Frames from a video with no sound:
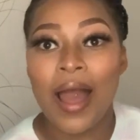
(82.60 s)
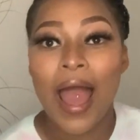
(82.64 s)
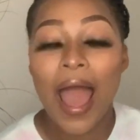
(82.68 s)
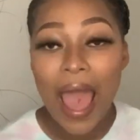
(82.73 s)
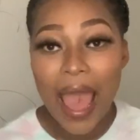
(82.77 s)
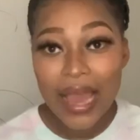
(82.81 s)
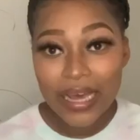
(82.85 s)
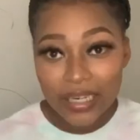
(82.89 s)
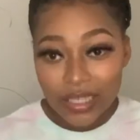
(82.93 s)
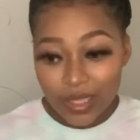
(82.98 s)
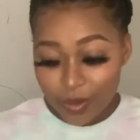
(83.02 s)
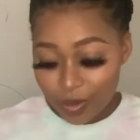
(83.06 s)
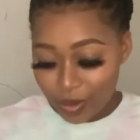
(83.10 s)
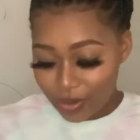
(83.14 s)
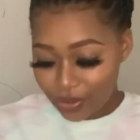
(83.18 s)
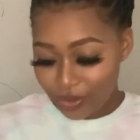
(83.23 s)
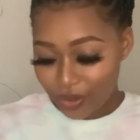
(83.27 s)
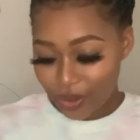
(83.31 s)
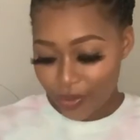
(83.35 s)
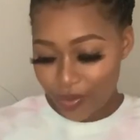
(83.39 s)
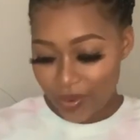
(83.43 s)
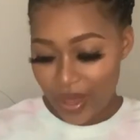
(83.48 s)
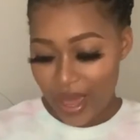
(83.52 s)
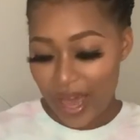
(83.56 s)
And
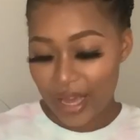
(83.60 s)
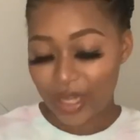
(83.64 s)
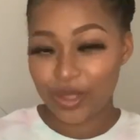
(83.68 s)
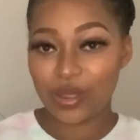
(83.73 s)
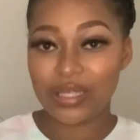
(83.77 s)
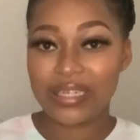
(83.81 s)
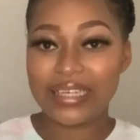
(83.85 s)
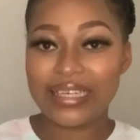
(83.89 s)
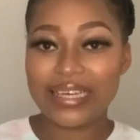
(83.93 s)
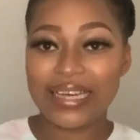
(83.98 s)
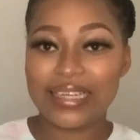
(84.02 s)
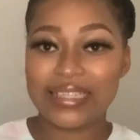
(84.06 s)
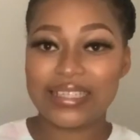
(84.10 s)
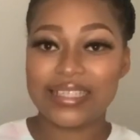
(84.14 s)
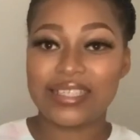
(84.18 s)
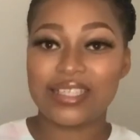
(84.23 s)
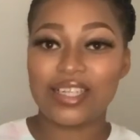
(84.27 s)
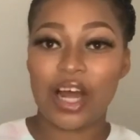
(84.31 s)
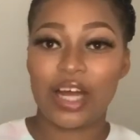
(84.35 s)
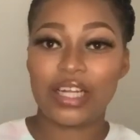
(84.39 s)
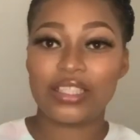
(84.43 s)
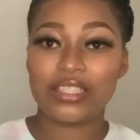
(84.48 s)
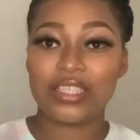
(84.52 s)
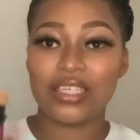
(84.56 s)
before we actually get
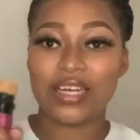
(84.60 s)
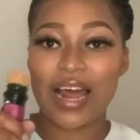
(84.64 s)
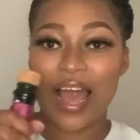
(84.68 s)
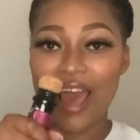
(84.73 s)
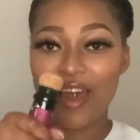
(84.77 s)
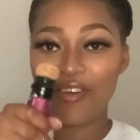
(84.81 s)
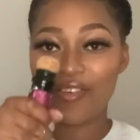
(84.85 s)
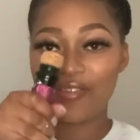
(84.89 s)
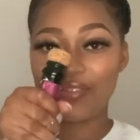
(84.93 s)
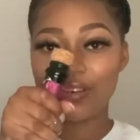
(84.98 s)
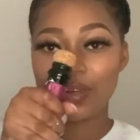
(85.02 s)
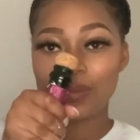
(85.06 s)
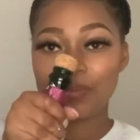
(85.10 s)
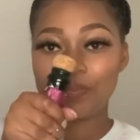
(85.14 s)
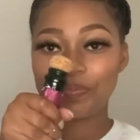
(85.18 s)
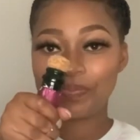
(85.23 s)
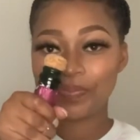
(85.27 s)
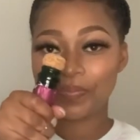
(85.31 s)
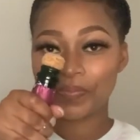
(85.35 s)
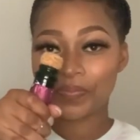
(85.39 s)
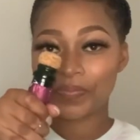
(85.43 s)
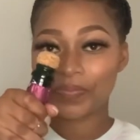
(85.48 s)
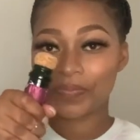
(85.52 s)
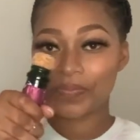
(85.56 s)
started, I have
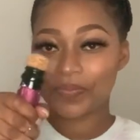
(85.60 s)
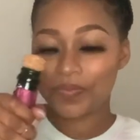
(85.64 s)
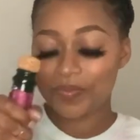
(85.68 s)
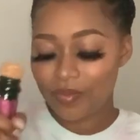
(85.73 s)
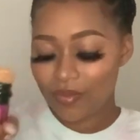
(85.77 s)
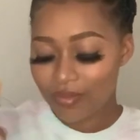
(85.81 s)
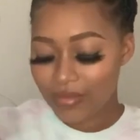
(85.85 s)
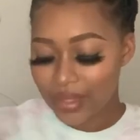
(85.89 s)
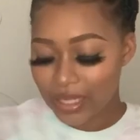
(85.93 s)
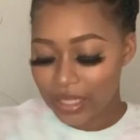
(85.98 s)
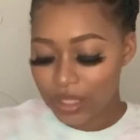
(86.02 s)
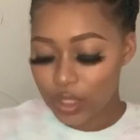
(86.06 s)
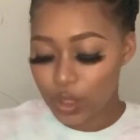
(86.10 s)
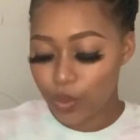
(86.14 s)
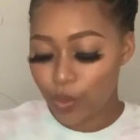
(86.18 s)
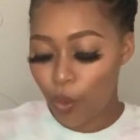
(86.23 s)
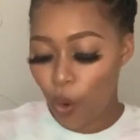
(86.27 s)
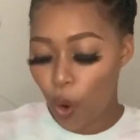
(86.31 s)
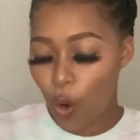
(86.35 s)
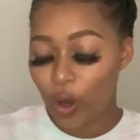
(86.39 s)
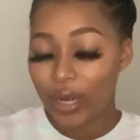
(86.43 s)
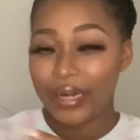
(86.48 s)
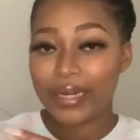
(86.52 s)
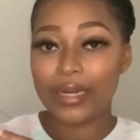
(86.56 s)

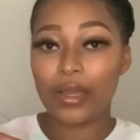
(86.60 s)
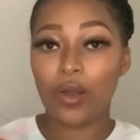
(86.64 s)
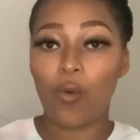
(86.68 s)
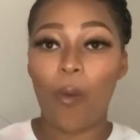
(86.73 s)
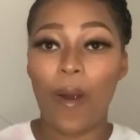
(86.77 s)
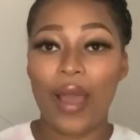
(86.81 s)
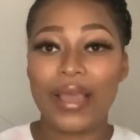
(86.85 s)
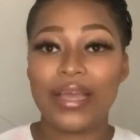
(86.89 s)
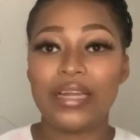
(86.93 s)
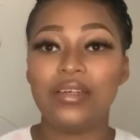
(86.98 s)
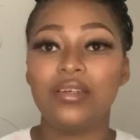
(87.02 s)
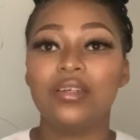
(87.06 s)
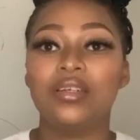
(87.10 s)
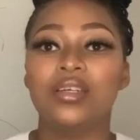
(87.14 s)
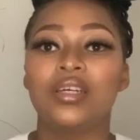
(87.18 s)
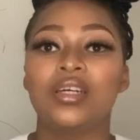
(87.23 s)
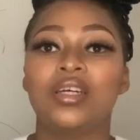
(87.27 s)
sparkling wine.